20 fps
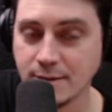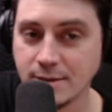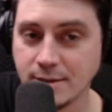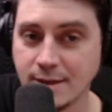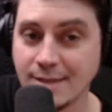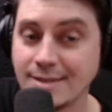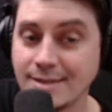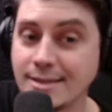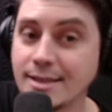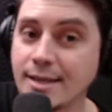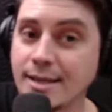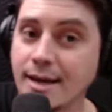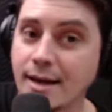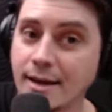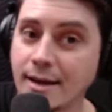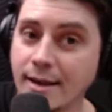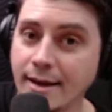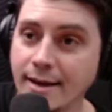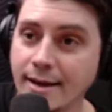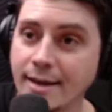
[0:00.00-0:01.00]
and see kind of
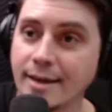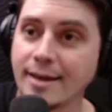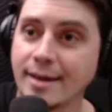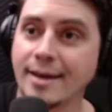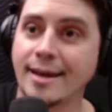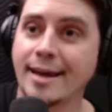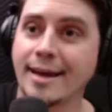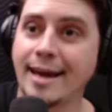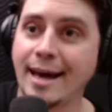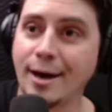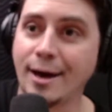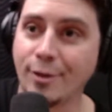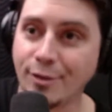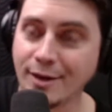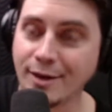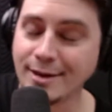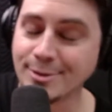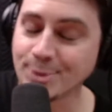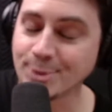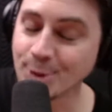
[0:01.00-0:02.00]
like how
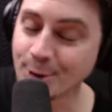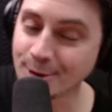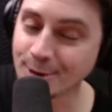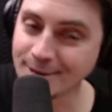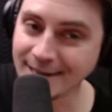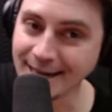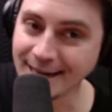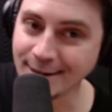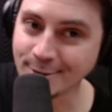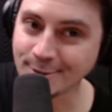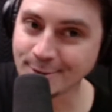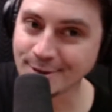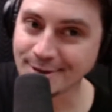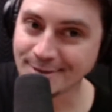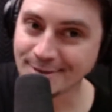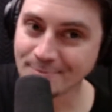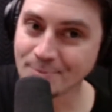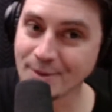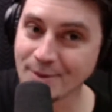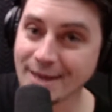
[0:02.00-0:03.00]
things turned out
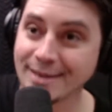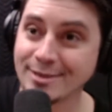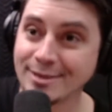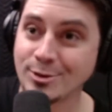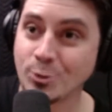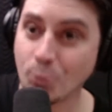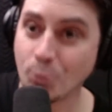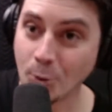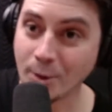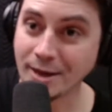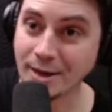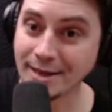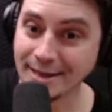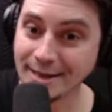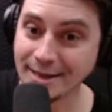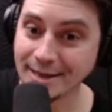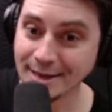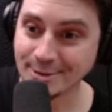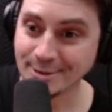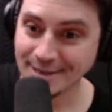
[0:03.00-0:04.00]
20
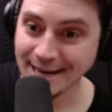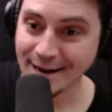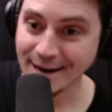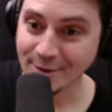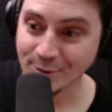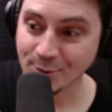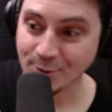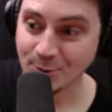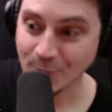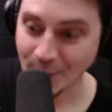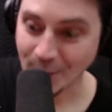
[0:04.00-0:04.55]
years down the road.